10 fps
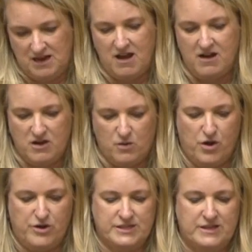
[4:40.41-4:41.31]
and I
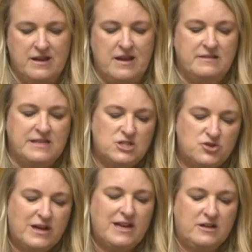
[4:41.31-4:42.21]
quote, "This
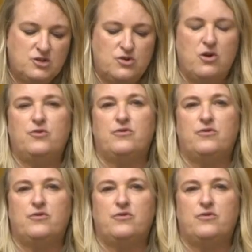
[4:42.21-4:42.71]
strictly controlled